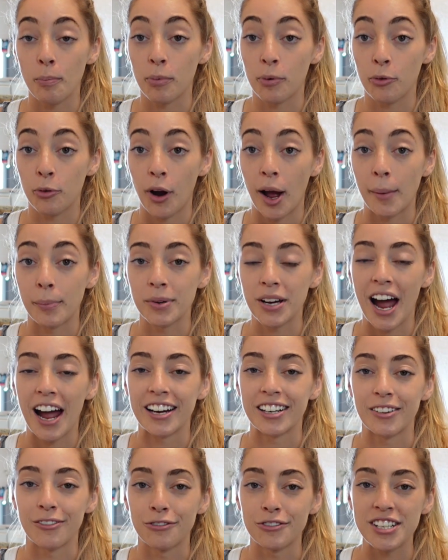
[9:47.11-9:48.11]
prep
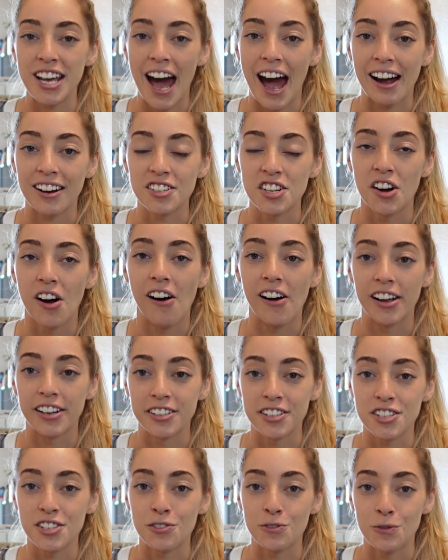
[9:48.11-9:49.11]
kind of tacked
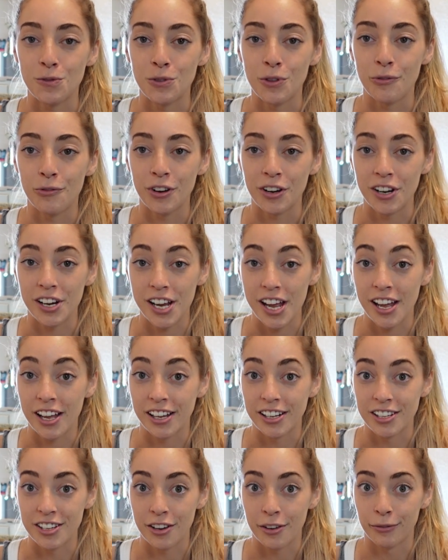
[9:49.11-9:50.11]
on to the very
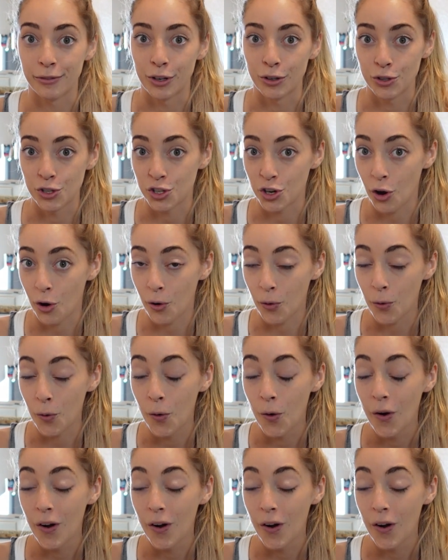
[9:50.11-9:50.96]
end of your show.